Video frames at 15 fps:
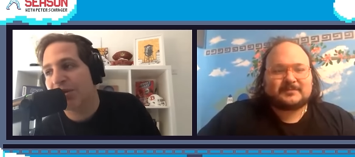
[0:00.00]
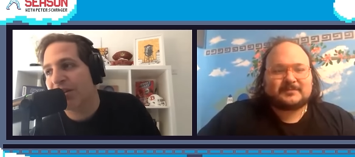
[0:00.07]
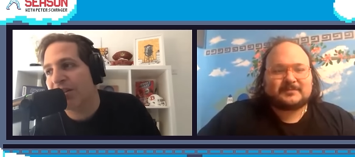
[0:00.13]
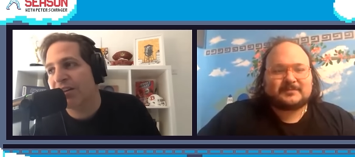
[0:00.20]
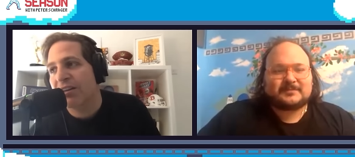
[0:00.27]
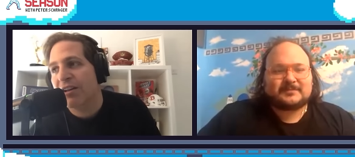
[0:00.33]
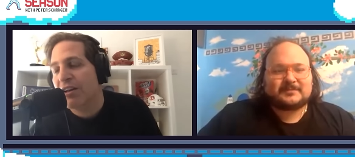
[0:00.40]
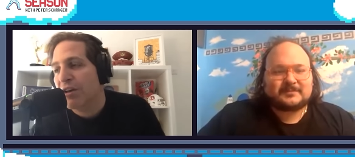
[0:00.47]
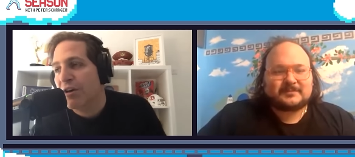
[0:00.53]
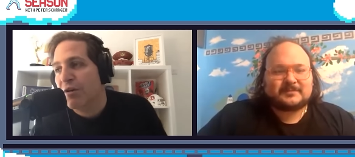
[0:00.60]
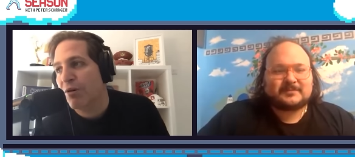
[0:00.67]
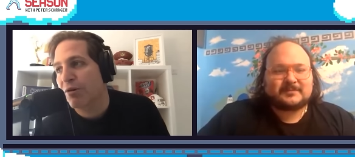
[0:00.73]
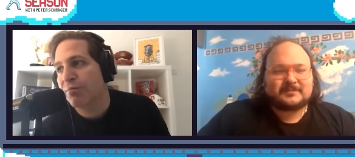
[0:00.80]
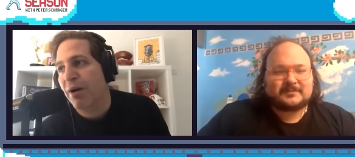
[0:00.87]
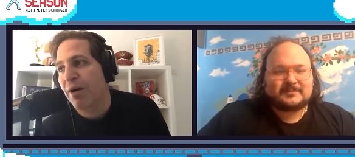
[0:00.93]
Speaker 1: of the
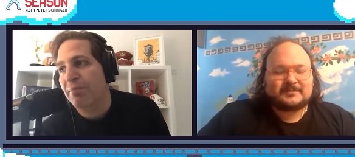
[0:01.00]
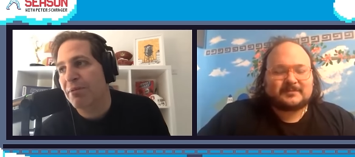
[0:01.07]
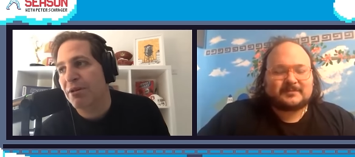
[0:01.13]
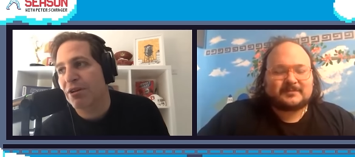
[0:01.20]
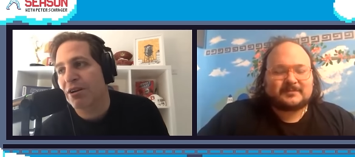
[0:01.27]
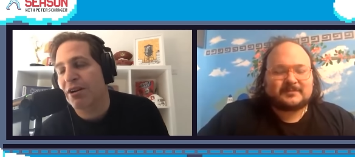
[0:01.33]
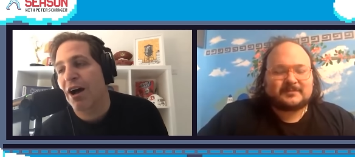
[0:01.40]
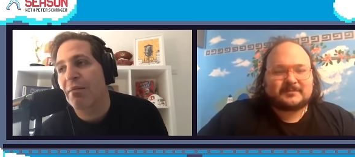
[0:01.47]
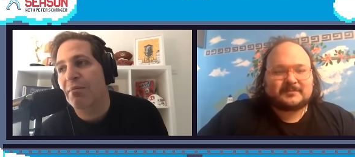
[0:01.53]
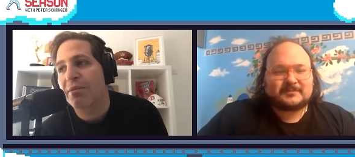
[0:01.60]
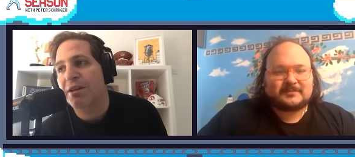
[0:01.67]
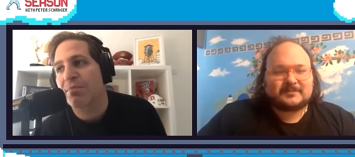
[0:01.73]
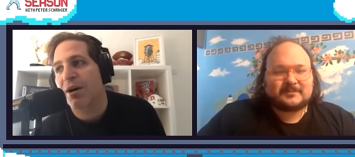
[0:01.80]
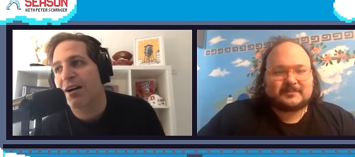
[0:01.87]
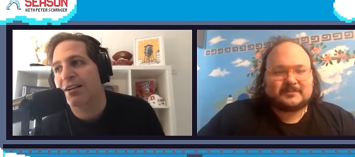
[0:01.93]
most popular
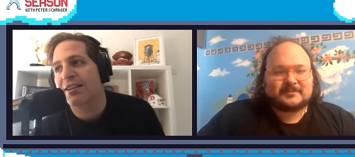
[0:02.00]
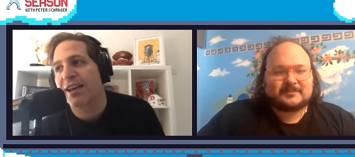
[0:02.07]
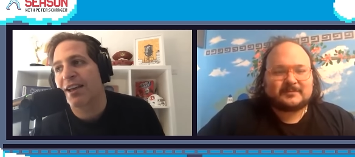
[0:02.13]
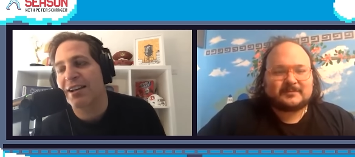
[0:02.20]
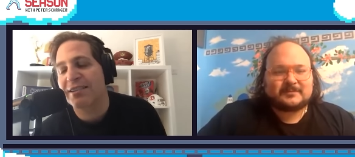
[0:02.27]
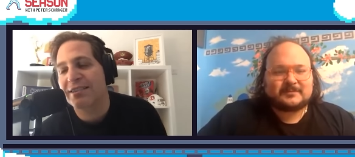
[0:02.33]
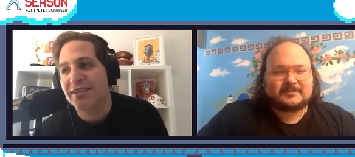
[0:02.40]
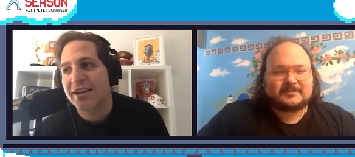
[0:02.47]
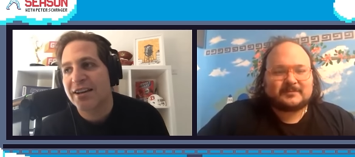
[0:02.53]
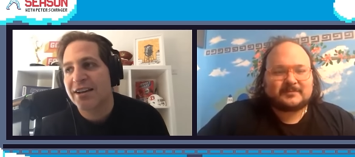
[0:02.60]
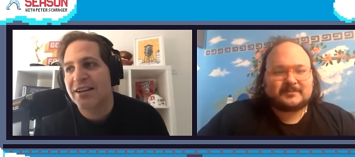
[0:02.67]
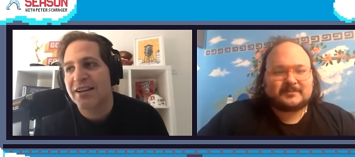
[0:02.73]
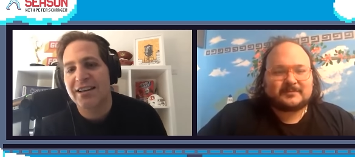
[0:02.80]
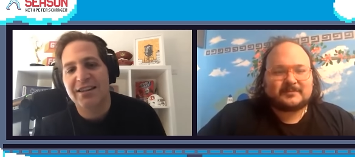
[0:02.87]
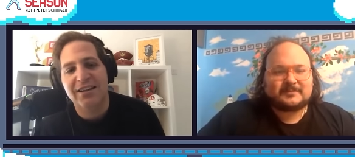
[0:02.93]
comedy podcasts
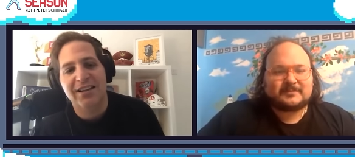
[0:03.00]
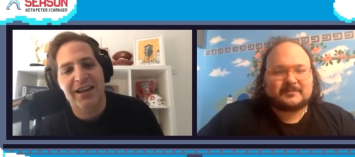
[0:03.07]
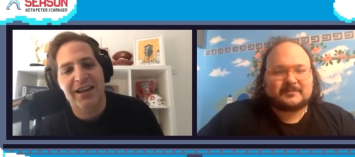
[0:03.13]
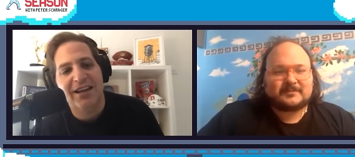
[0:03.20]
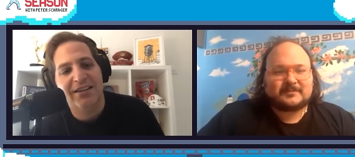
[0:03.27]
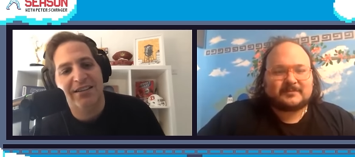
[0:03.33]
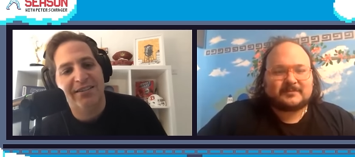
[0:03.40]
in the land.